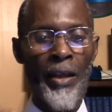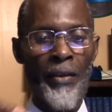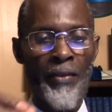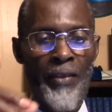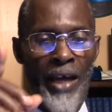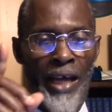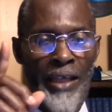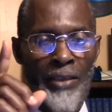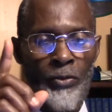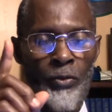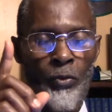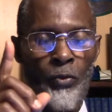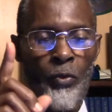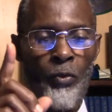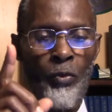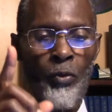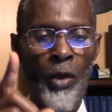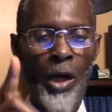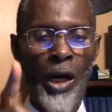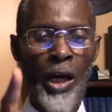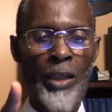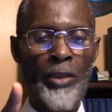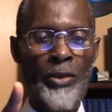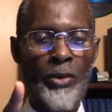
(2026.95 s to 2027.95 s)
that
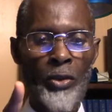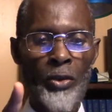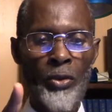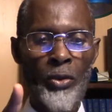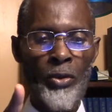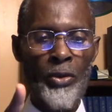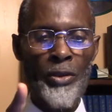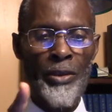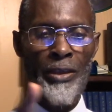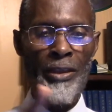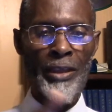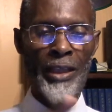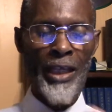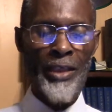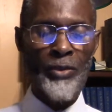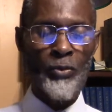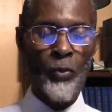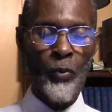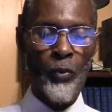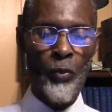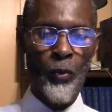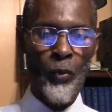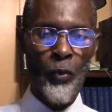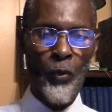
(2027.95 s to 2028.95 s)
one good
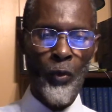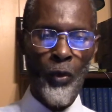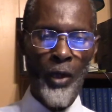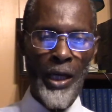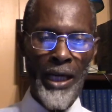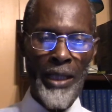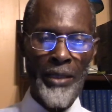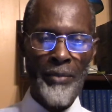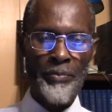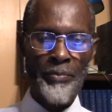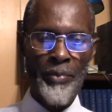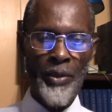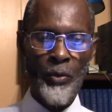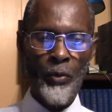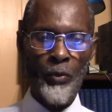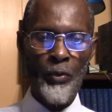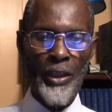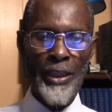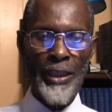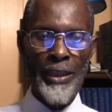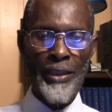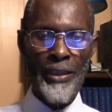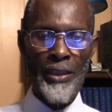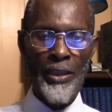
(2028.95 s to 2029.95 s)
can wipe
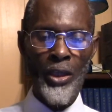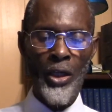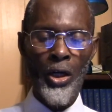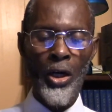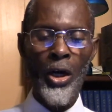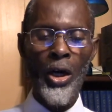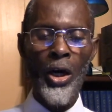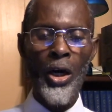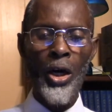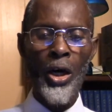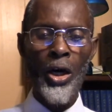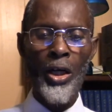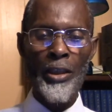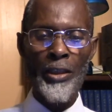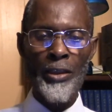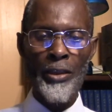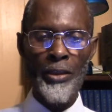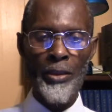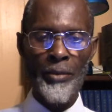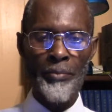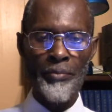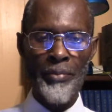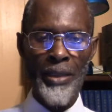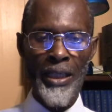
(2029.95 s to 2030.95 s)
away all
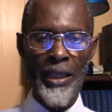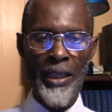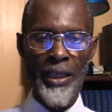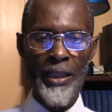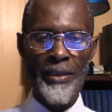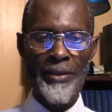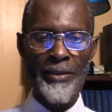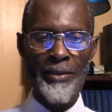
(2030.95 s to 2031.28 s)
your bad